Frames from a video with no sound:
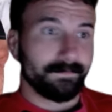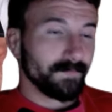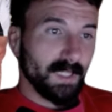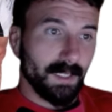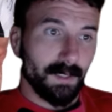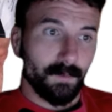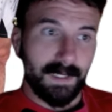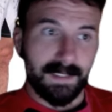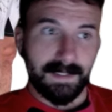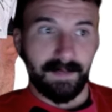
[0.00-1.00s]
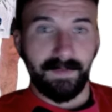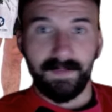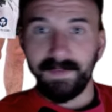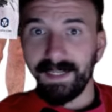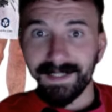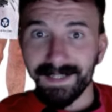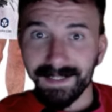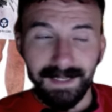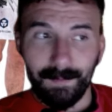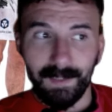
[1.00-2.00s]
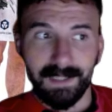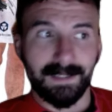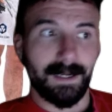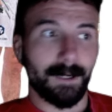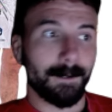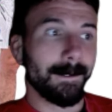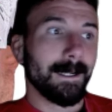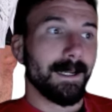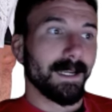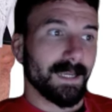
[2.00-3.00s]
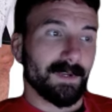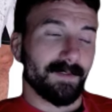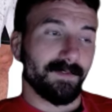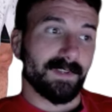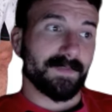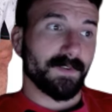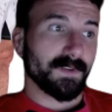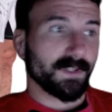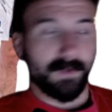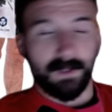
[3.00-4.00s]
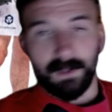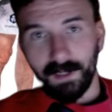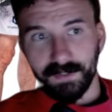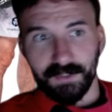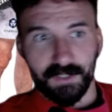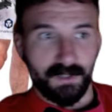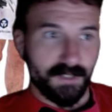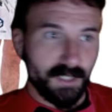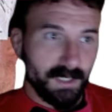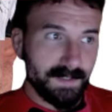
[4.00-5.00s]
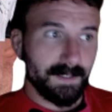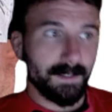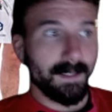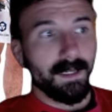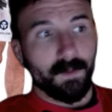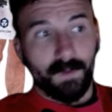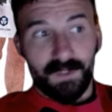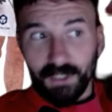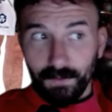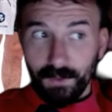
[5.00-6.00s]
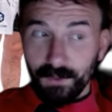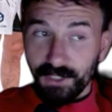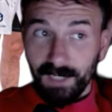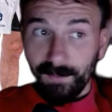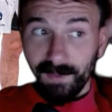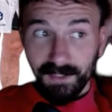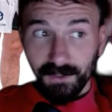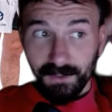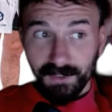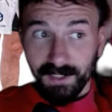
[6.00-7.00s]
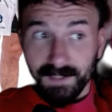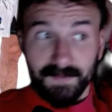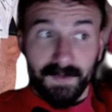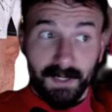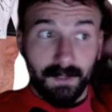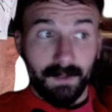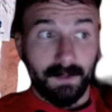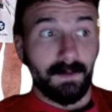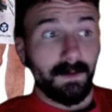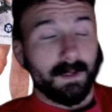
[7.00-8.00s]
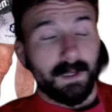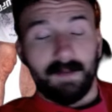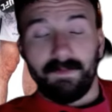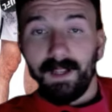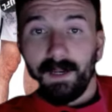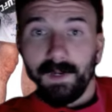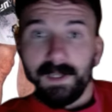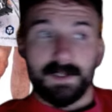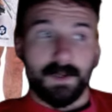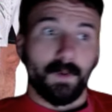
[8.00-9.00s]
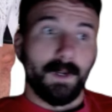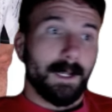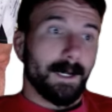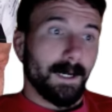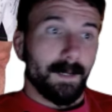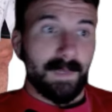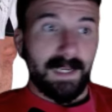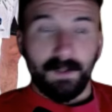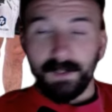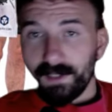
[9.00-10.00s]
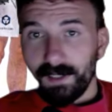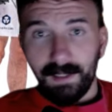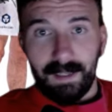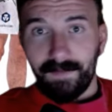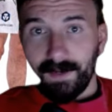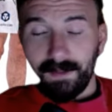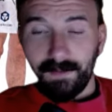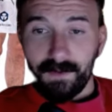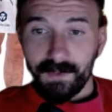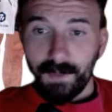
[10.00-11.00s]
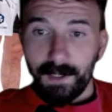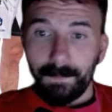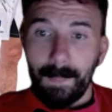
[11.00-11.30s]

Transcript: 15, 16 months now, coming off of his first career loss to Charles Johnson, which, no shame. I think Charles Johnson's very good at flyweight. So, and he looked good in that fight in the first round.